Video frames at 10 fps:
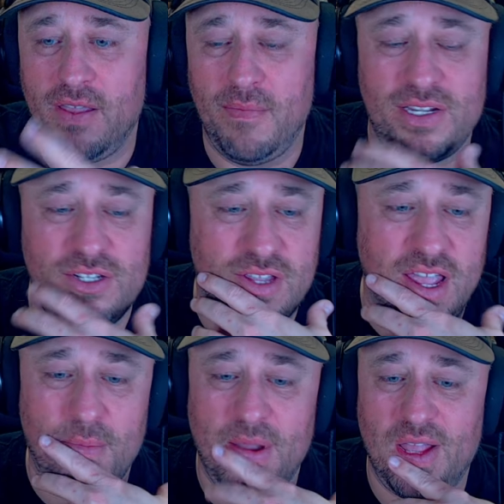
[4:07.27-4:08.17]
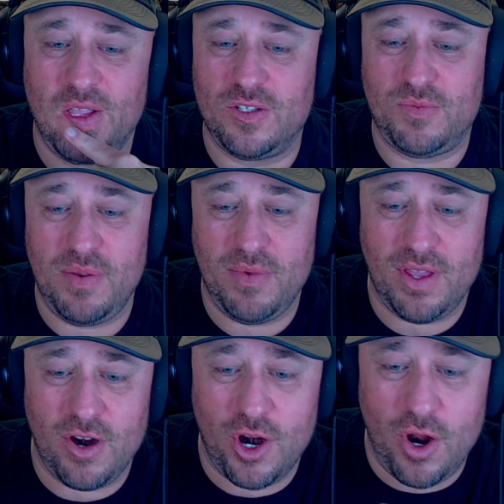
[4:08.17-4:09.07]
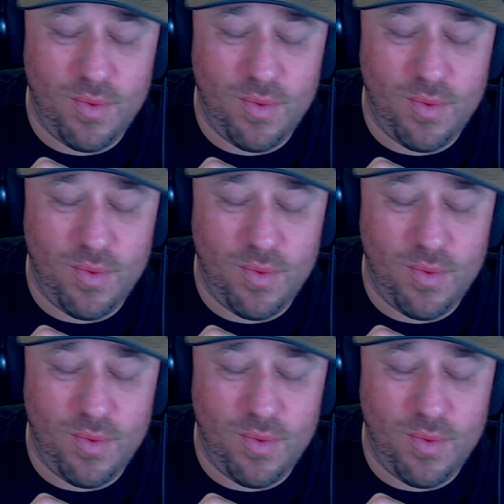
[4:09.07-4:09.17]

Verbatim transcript: Makes you think about those people that are